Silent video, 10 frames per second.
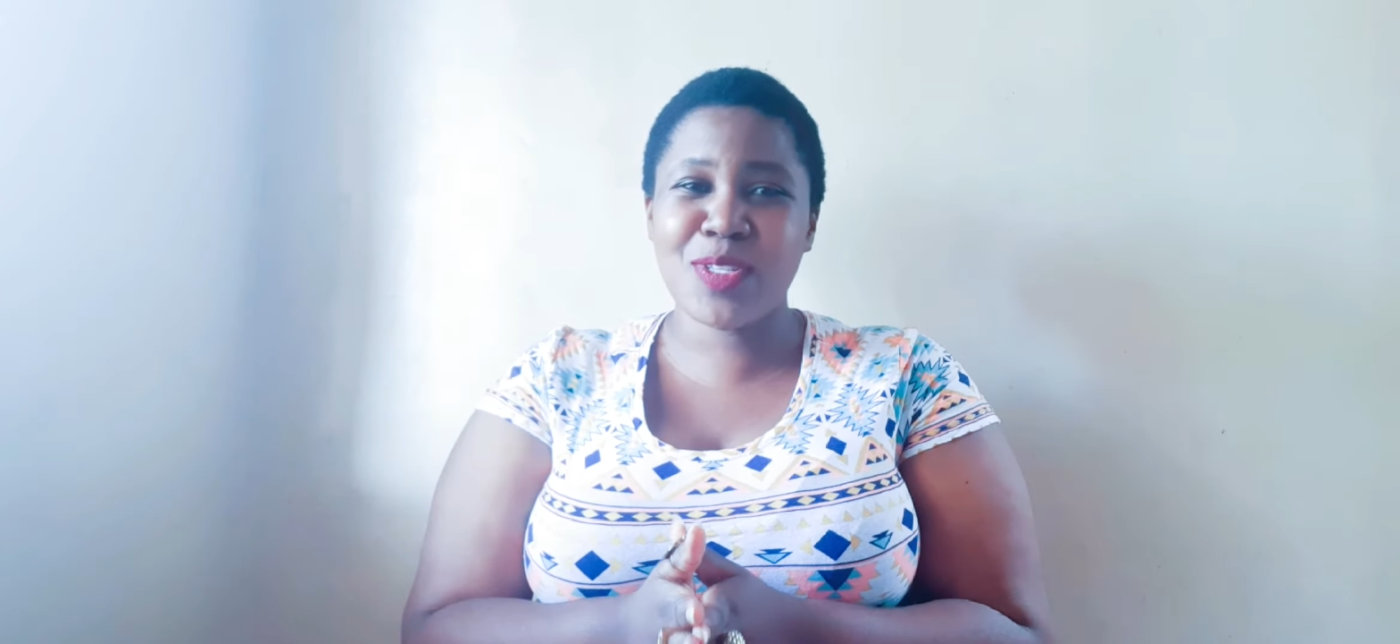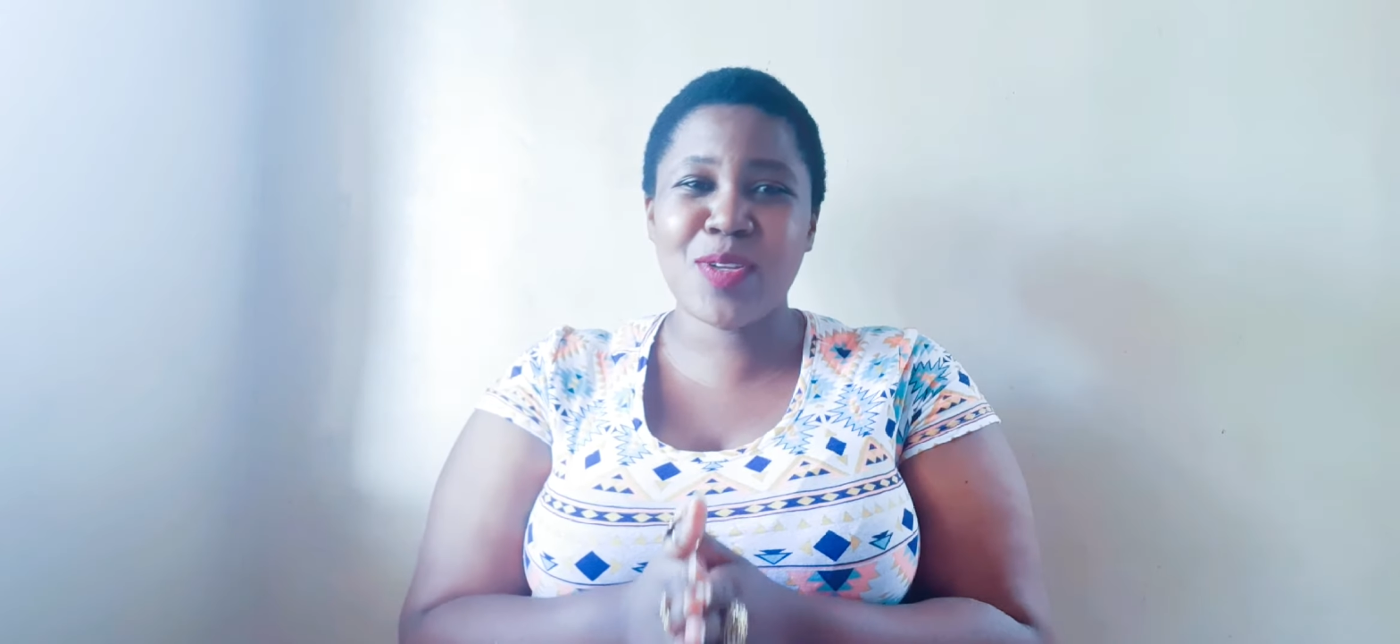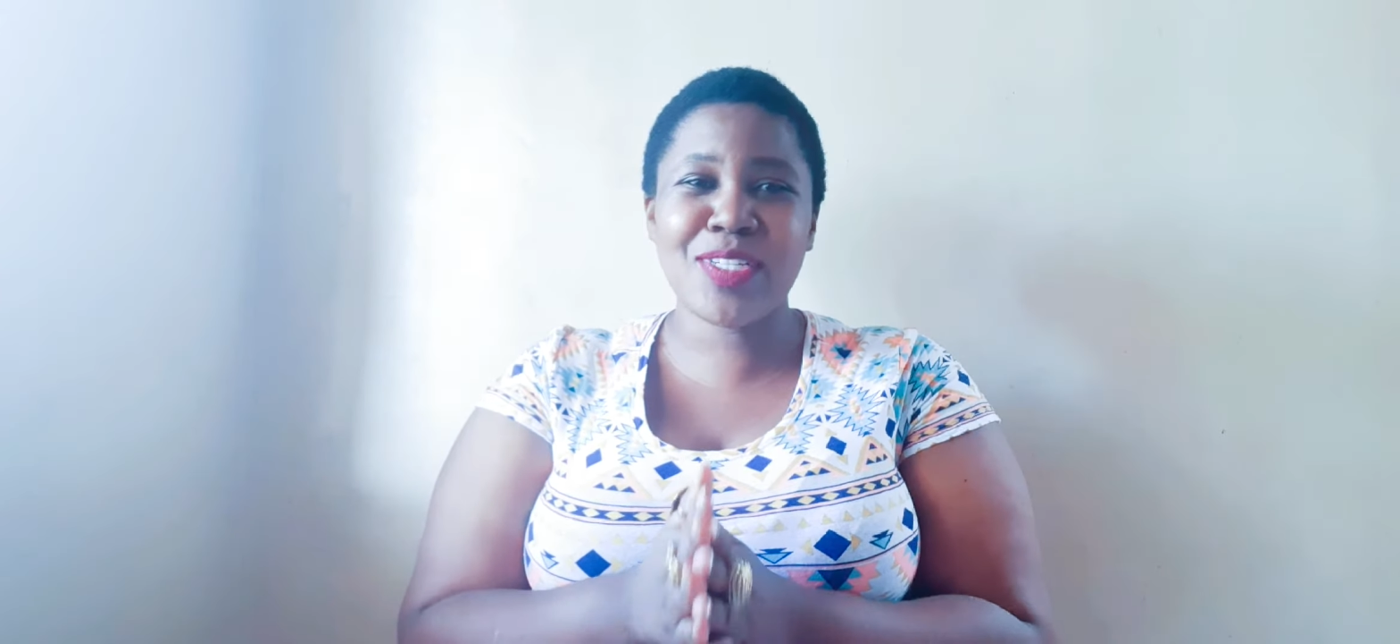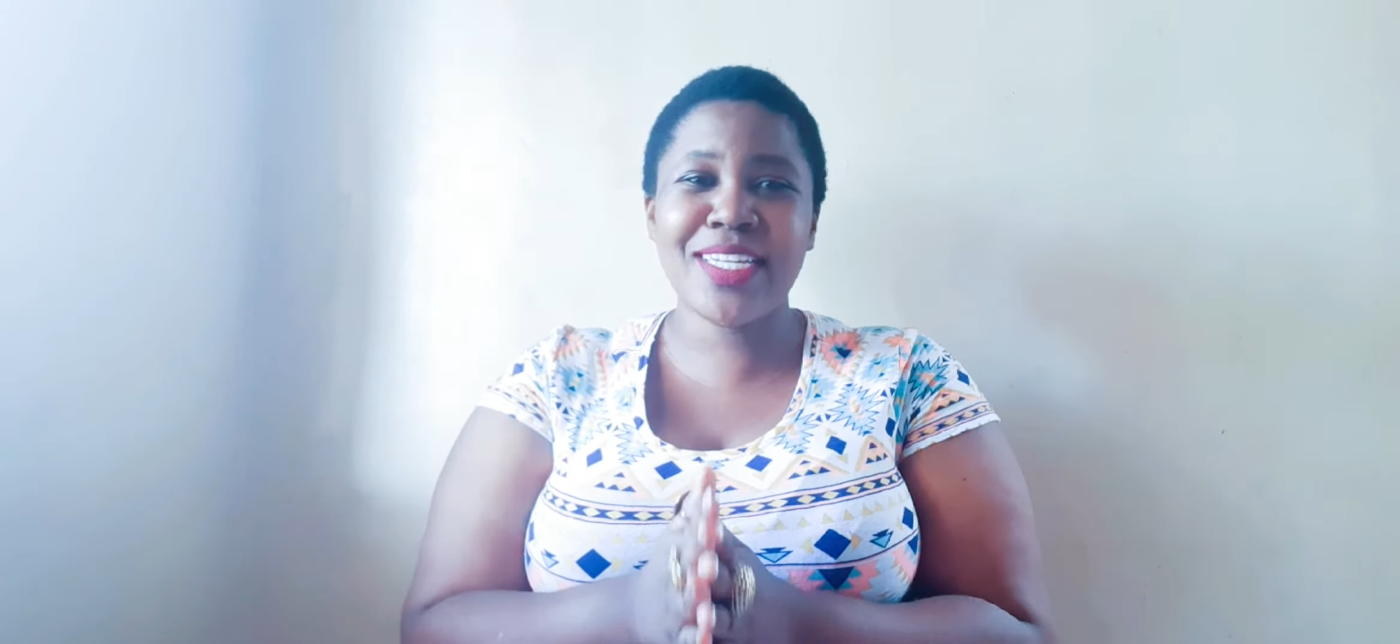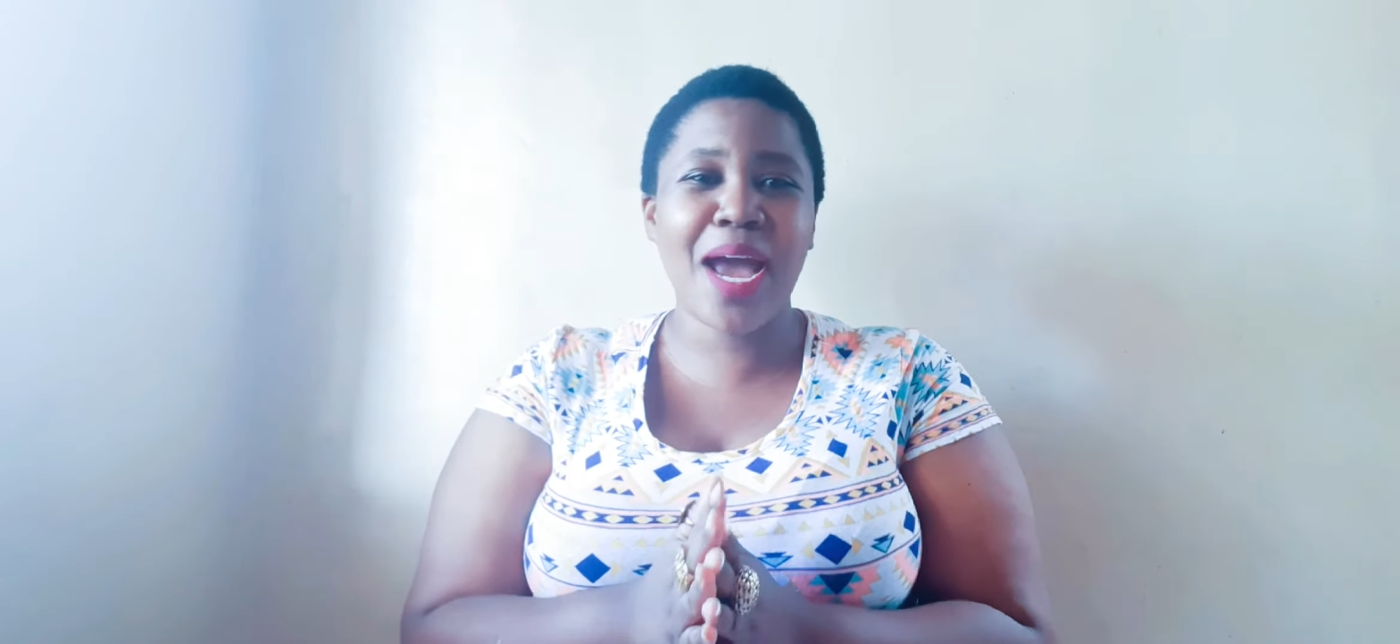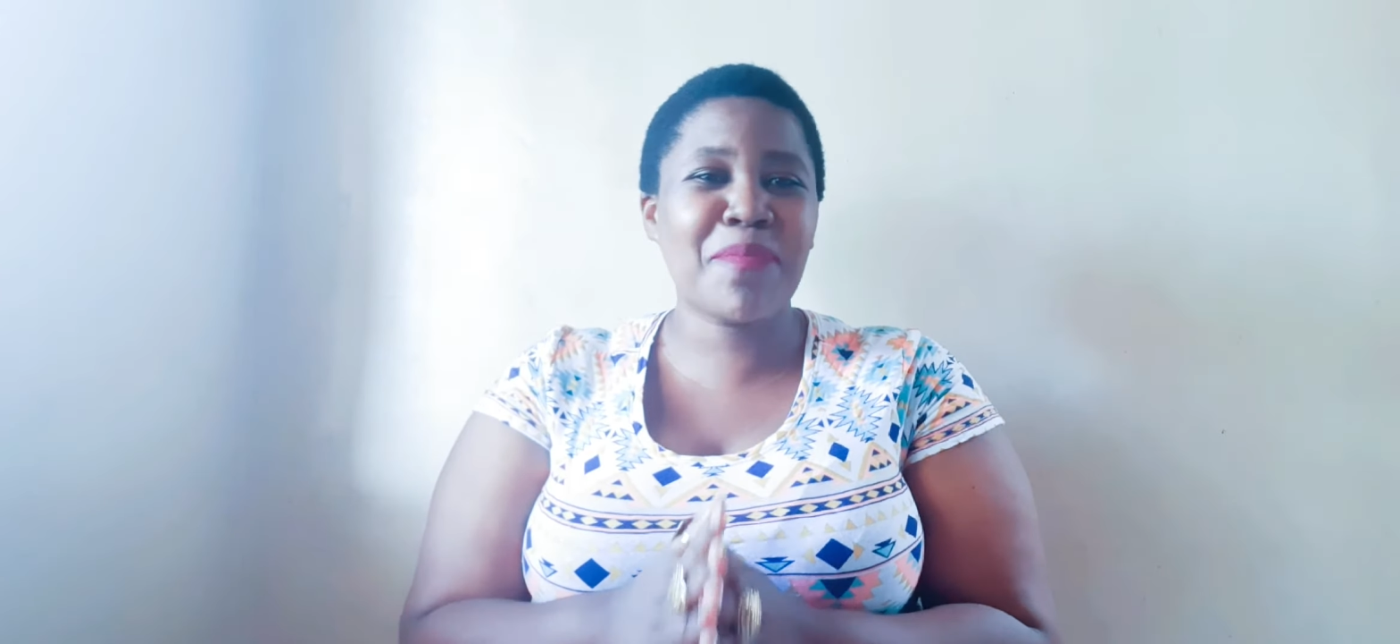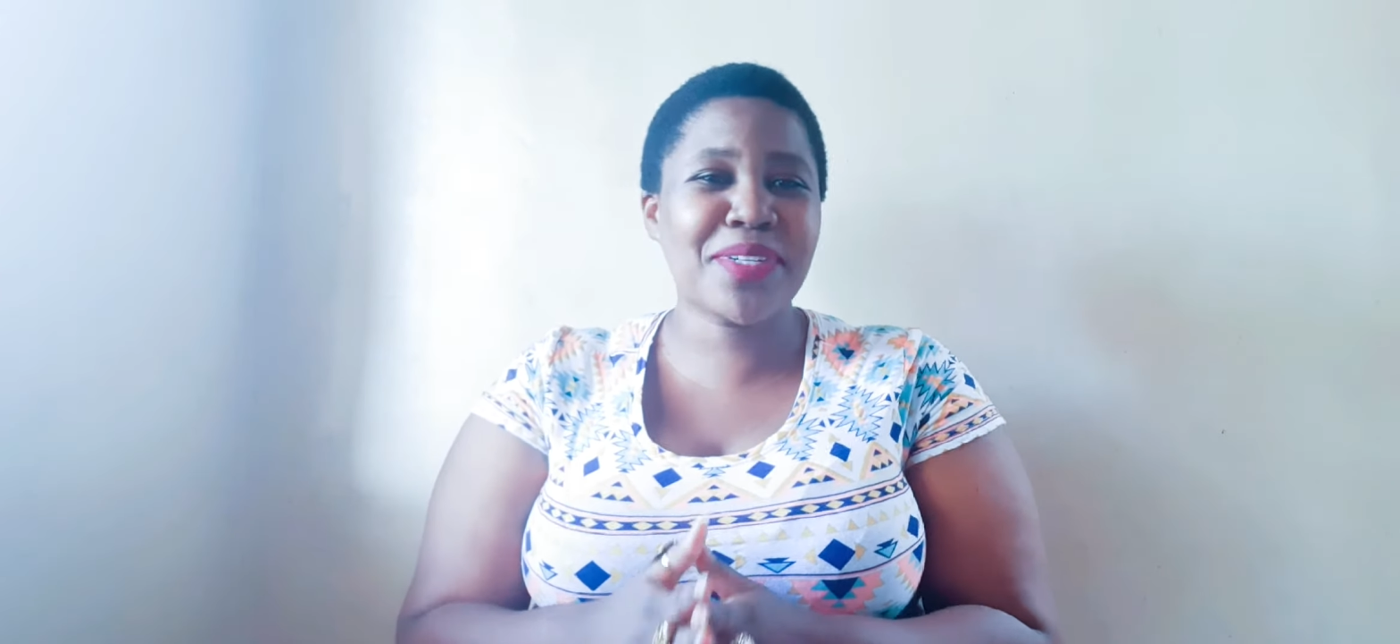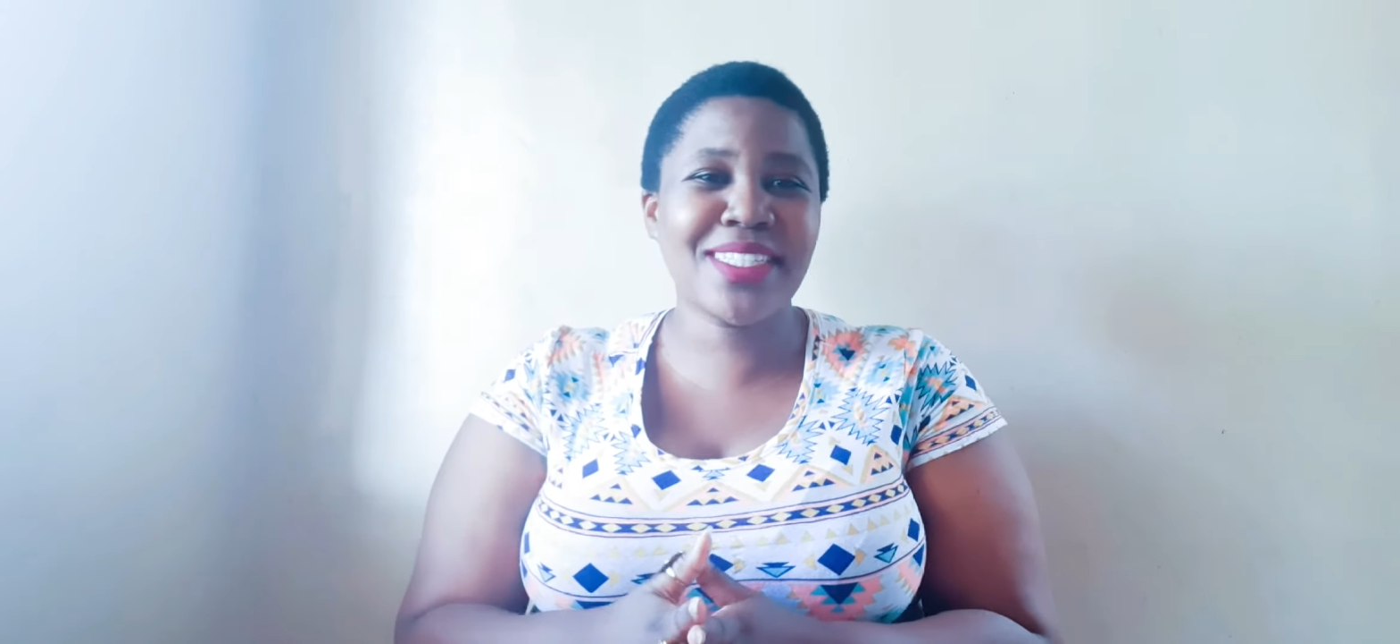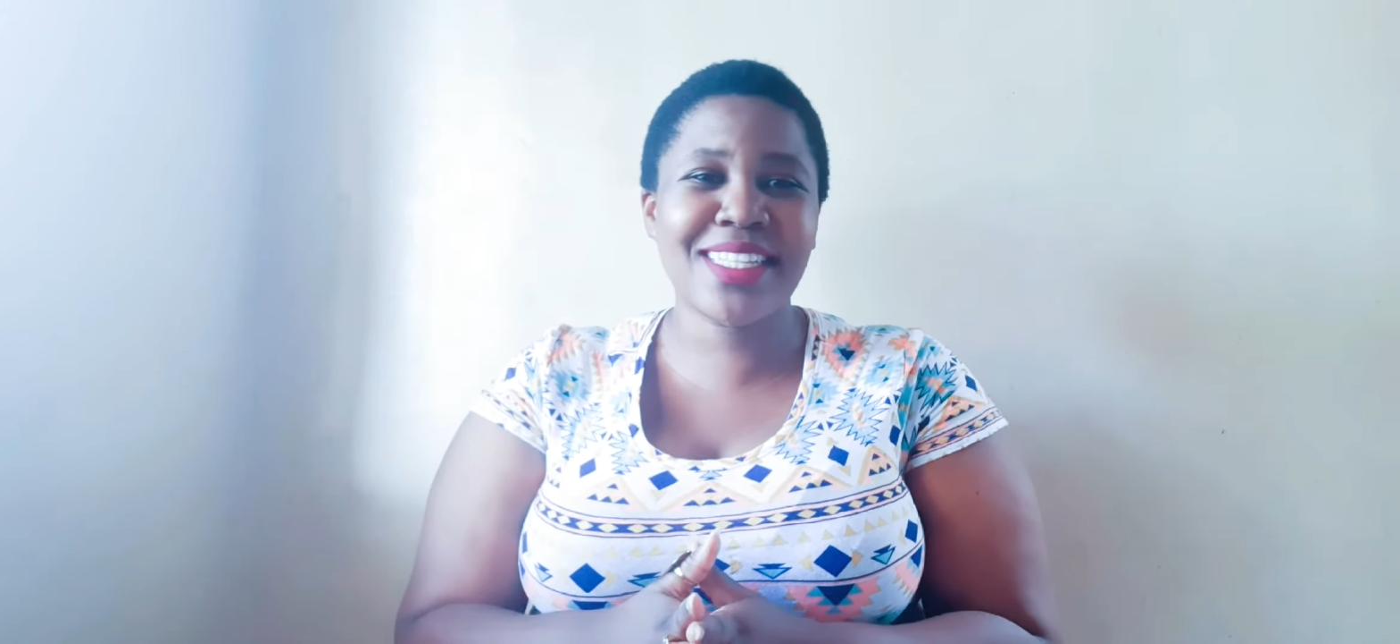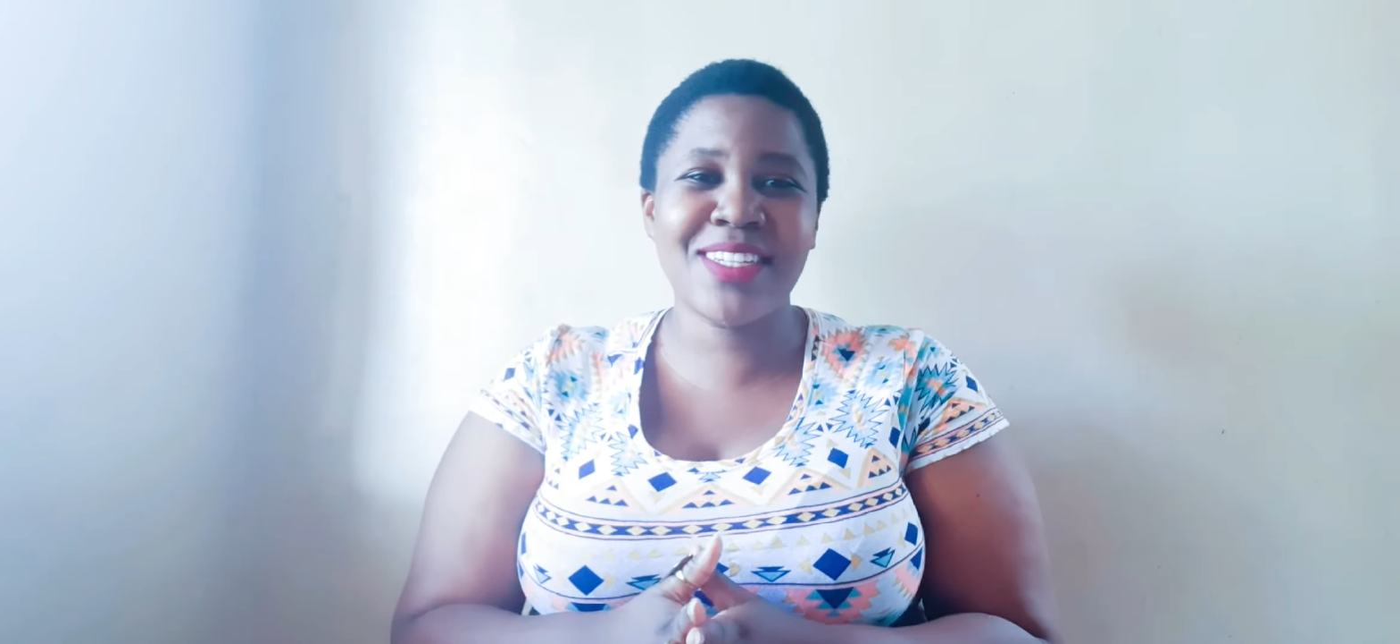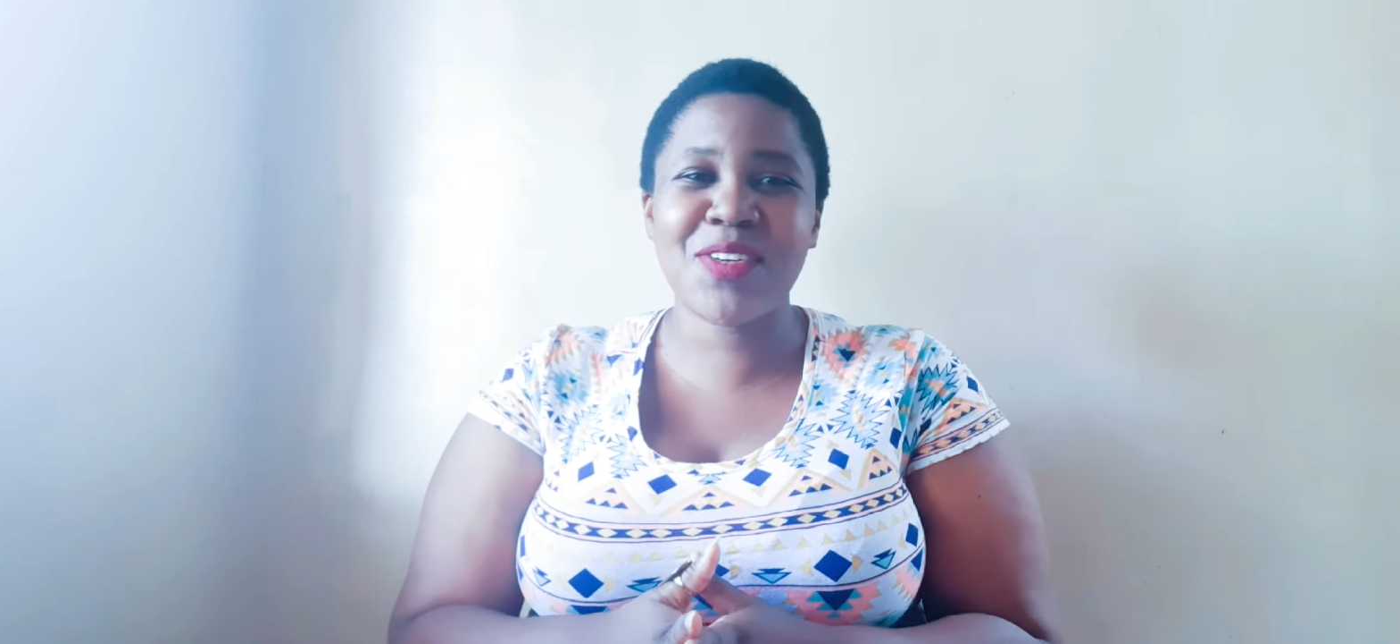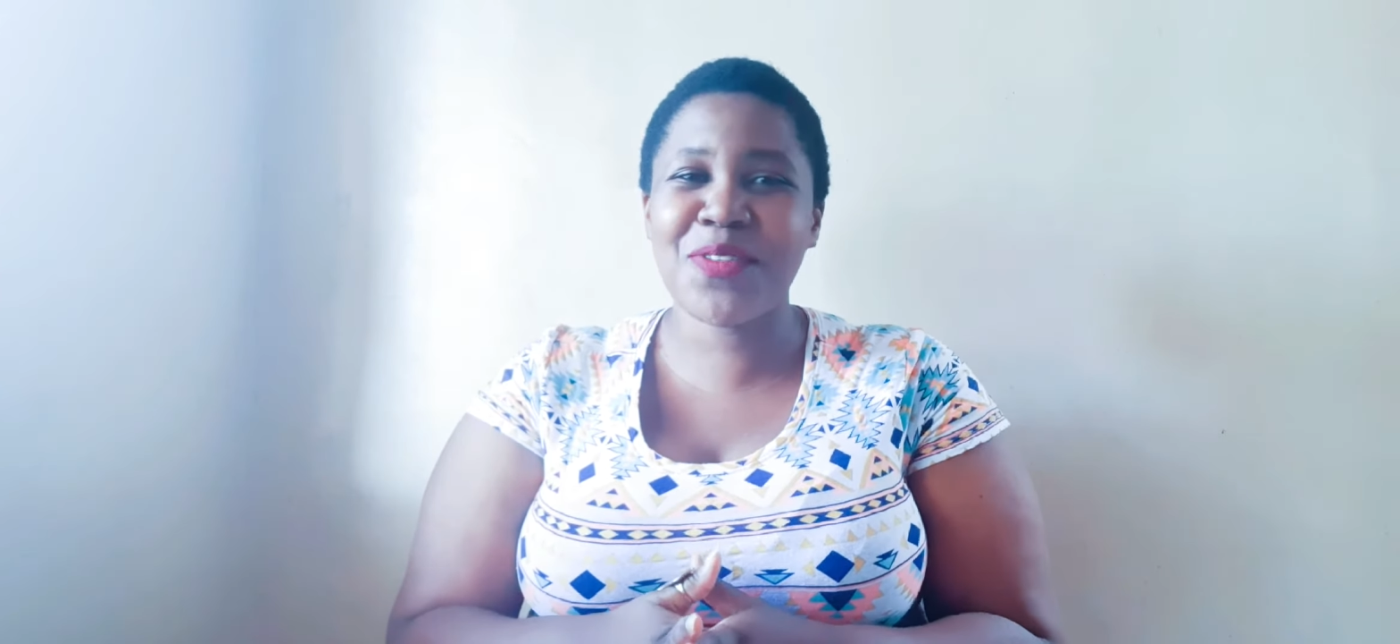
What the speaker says: So dear president